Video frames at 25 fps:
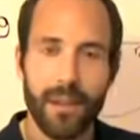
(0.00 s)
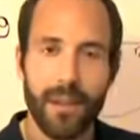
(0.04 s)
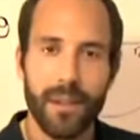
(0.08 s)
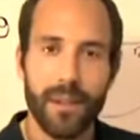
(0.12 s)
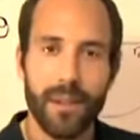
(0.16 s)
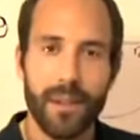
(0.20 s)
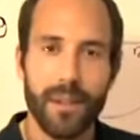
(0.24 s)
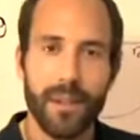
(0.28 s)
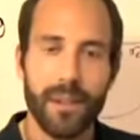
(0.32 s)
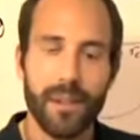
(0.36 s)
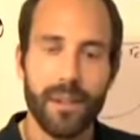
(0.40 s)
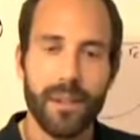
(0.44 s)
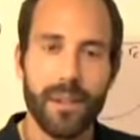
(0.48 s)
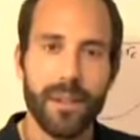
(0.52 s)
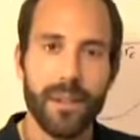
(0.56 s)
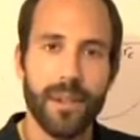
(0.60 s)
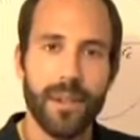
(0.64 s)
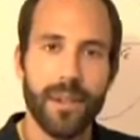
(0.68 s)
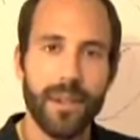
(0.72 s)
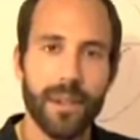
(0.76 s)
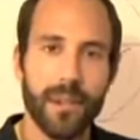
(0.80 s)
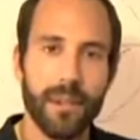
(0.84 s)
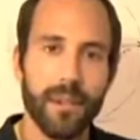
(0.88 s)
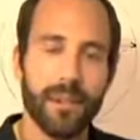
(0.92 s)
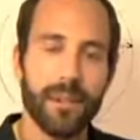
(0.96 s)

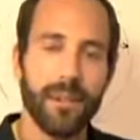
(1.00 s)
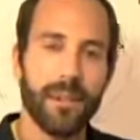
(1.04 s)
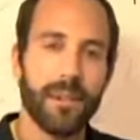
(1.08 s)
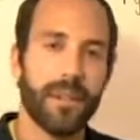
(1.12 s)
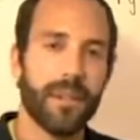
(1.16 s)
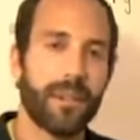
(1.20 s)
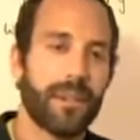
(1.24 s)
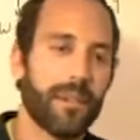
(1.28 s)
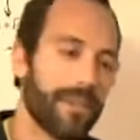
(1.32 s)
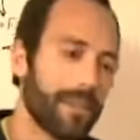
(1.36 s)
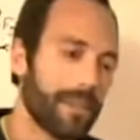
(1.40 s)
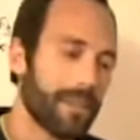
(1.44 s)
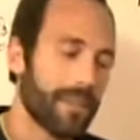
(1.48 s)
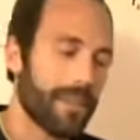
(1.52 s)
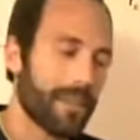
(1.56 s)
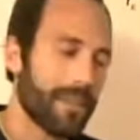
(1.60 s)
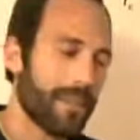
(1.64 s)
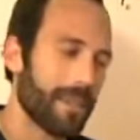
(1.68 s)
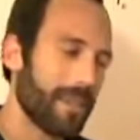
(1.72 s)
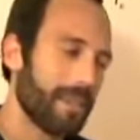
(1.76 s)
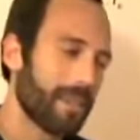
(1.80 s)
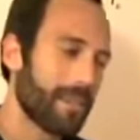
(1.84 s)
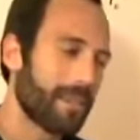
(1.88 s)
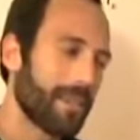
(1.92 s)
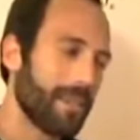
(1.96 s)
I
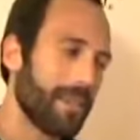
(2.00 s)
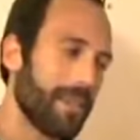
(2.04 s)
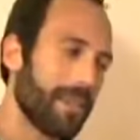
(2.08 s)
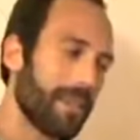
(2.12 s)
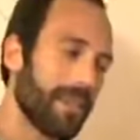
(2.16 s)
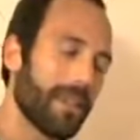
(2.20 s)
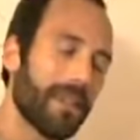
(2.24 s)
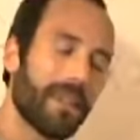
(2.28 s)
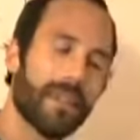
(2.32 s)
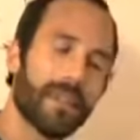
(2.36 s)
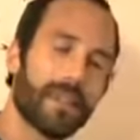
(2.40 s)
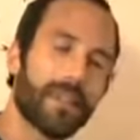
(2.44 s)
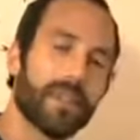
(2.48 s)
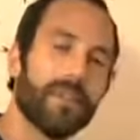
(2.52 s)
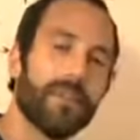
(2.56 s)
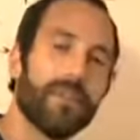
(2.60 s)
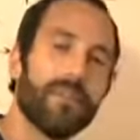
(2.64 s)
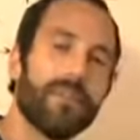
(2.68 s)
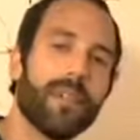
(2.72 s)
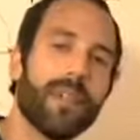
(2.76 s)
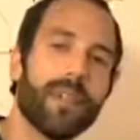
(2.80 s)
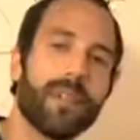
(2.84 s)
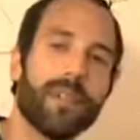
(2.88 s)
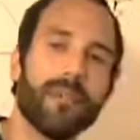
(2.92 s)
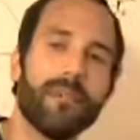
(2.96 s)
actually had a lot of trouble
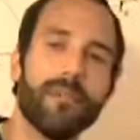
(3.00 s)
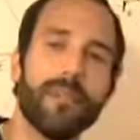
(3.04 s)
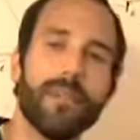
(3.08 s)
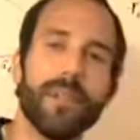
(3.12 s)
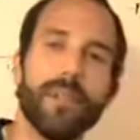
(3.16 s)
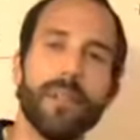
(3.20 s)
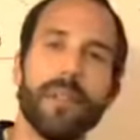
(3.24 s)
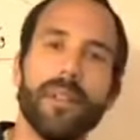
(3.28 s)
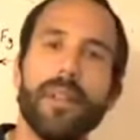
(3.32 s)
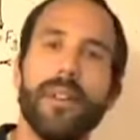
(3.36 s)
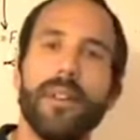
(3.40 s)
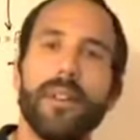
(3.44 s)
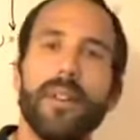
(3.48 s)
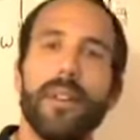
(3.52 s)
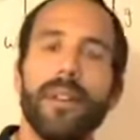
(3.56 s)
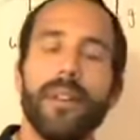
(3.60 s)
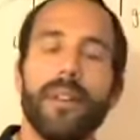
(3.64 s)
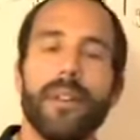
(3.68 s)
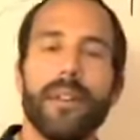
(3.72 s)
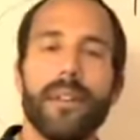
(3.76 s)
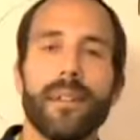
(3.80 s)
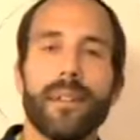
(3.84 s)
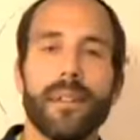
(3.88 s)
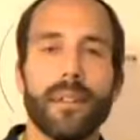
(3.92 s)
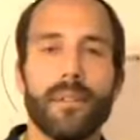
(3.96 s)
finding one.
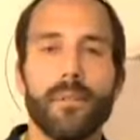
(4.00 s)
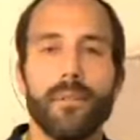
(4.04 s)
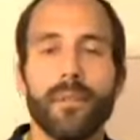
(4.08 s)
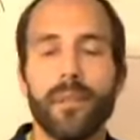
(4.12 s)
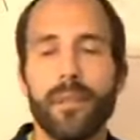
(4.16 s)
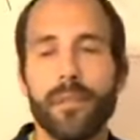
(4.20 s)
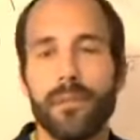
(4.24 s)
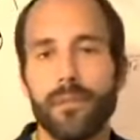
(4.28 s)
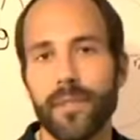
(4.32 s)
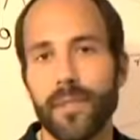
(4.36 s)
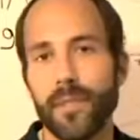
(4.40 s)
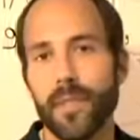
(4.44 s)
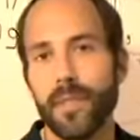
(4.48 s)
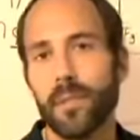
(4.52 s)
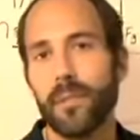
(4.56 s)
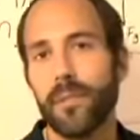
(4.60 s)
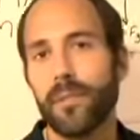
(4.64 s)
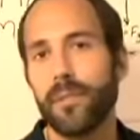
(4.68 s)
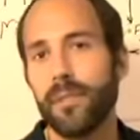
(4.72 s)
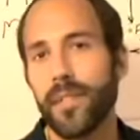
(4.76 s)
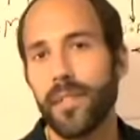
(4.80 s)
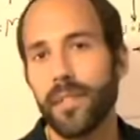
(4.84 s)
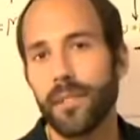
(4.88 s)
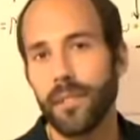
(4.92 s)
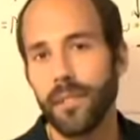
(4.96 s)
Actually, one of the physics
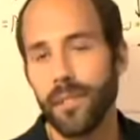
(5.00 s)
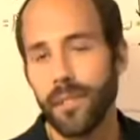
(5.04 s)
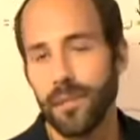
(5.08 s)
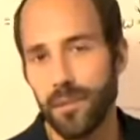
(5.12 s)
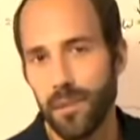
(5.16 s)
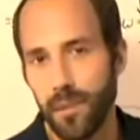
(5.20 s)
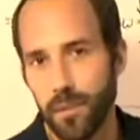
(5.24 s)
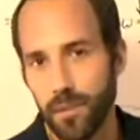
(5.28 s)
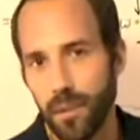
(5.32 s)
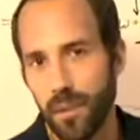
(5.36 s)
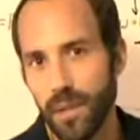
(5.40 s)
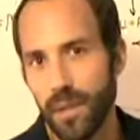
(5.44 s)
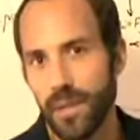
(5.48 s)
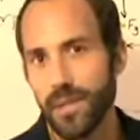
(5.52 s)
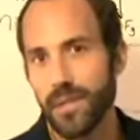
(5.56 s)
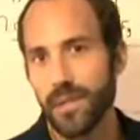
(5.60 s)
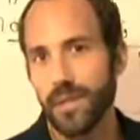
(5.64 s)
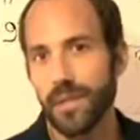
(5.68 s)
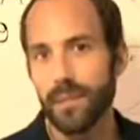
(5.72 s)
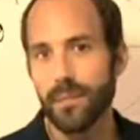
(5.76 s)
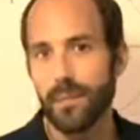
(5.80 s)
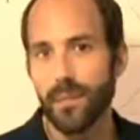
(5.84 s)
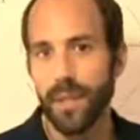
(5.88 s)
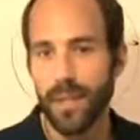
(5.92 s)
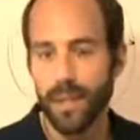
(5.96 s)
professors that was
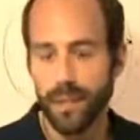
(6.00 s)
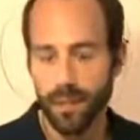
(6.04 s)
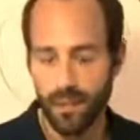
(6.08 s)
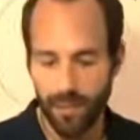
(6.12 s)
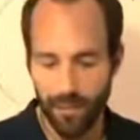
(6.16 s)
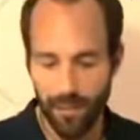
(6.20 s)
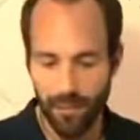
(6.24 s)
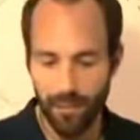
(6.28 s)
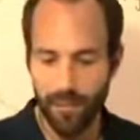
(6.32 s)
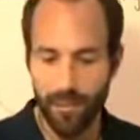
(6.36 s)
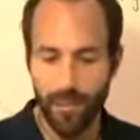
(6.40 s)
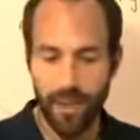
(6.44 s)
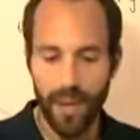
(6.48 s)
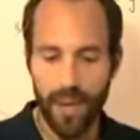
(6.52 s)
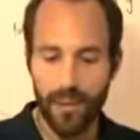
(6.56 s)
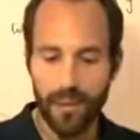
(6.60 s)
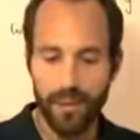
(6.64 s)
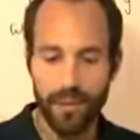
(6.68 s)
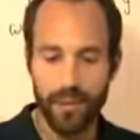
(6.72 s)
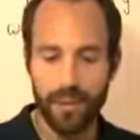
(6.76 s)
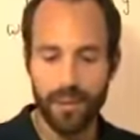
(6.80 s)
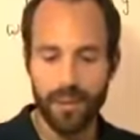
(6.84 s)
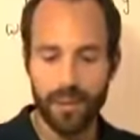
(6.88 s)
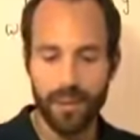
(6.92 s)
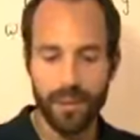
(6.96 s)
praising him had a little
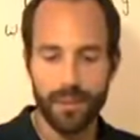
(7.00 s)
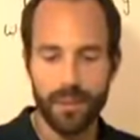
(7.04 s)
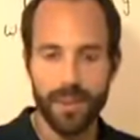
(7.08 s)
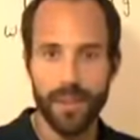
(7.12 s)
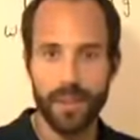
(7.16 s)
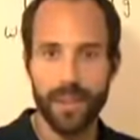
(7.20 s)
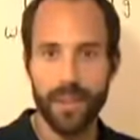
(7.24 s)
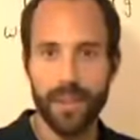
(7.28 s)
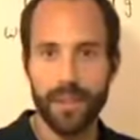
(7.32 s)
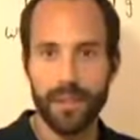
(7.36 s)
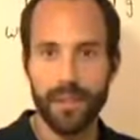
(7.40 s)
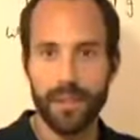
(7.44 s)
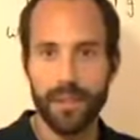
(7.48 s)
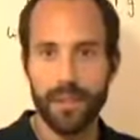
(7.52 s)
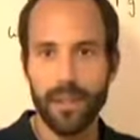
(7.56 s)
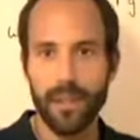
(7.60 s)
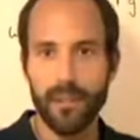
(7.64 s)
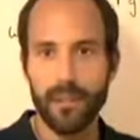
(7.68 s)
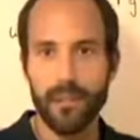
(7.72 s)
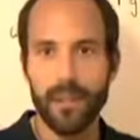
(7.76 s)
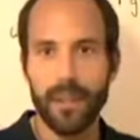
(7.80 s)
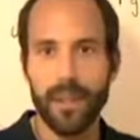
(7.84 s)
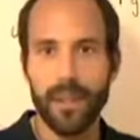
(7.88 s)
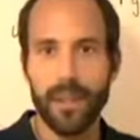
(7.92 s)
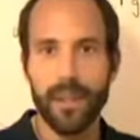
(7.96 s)
model that he held
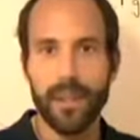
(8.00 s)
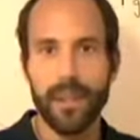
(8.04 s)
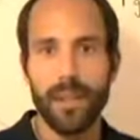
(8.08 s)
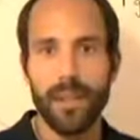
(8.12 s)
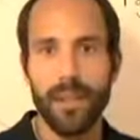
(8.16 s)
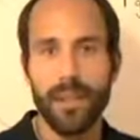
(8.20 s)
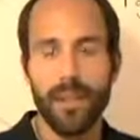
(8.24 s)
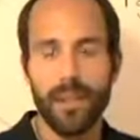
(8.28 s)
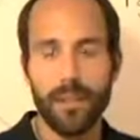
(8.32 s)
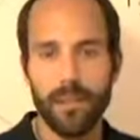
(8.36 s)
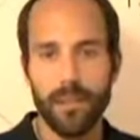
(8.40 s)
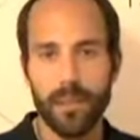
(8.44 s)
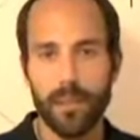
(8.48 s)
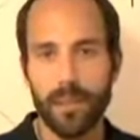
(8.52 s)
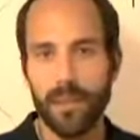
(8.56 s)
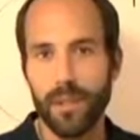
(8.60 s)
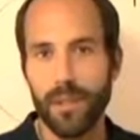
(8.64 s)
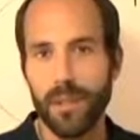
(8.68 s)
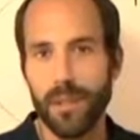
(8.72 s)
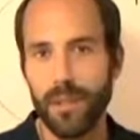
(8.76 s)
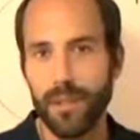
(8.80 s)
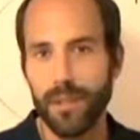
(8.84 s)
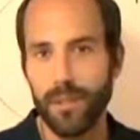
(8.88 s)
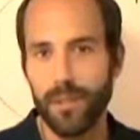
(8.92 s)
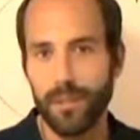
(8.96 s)
up and
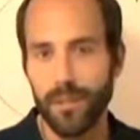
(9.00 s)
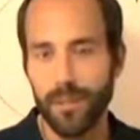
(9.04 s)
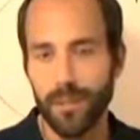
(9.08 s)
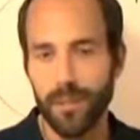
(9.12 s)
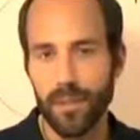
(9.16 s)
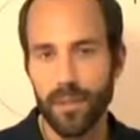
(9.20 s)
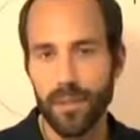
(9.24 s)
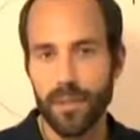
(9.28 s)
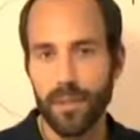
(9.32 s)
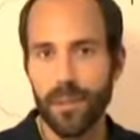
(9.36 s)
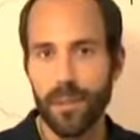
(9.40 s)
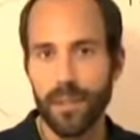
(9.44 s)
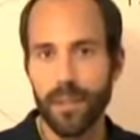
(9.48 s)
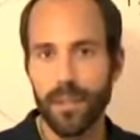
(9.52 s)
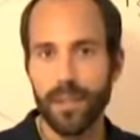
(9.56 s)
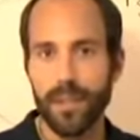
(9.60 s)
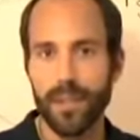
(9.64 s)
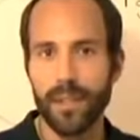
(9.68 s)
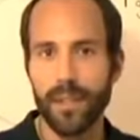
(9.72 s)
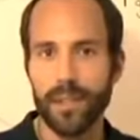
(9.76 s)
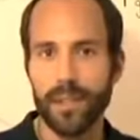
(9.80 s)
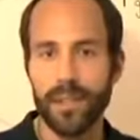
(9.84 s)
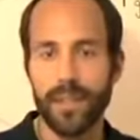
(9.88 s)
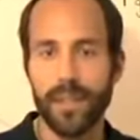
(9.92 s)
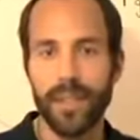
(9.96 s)
was joking
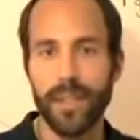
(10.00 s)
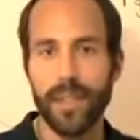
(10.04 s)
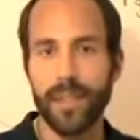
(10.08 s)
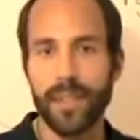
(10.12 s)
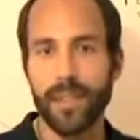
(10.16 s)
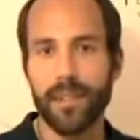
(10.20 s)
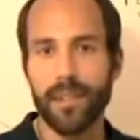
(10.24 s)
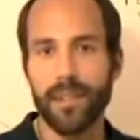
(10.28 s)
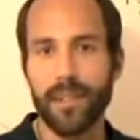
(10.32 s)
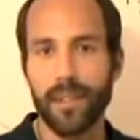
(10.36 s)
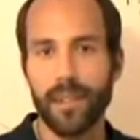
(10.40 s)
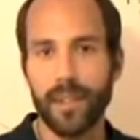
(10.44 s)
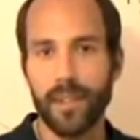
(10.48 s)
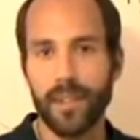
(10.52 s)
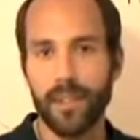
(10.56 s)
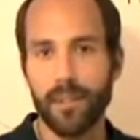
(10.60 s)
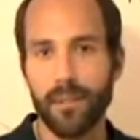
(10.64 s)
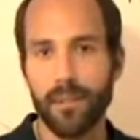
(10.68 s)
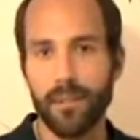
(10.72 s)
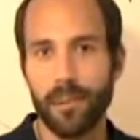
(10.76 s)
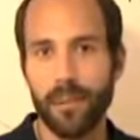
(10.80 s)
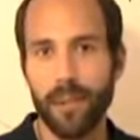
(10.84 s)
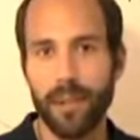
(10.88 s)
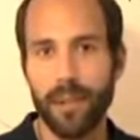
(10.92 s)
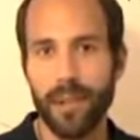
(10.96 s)
that his TA couldn't get it
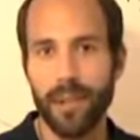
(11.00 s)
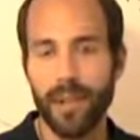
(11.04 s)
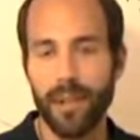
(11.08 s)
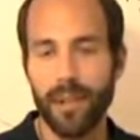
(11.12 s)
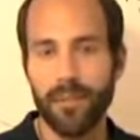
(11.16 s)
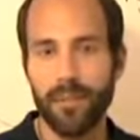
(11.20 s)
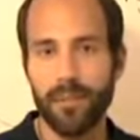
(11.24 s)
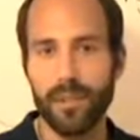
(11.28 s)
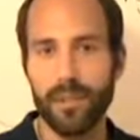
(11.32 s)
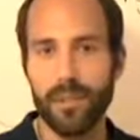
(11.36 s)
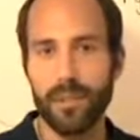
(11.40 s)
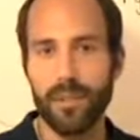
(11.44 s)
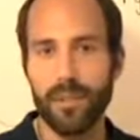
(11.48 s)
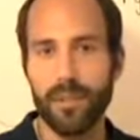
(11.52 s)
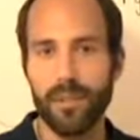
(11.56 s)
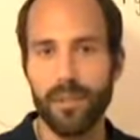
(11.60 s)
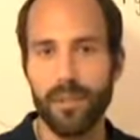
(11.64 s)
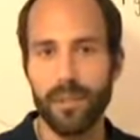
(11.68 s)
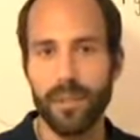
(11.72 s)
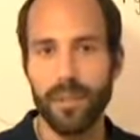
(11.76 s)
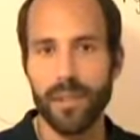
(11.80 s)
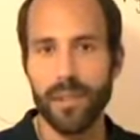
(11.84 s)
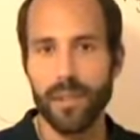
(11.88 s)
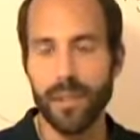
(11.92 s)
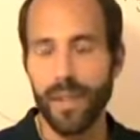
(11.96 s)
to work and got frustrated
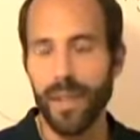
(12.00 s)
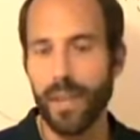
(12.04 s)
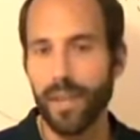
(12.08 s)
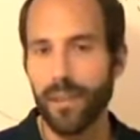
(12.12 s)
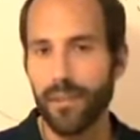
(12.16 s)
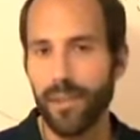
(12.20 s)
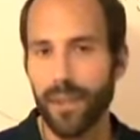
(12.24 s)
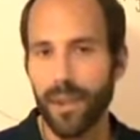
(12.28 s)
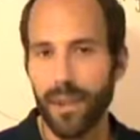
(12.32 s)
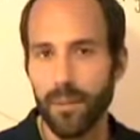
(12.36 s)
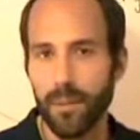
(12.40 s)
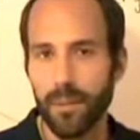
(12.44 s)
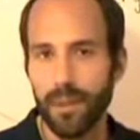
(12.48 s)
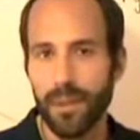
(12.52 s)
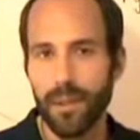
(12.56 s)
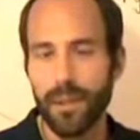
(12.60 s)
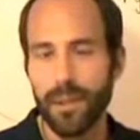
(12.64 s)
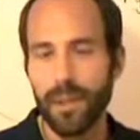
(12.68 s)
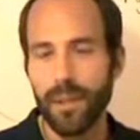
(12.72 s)
with it and gave up.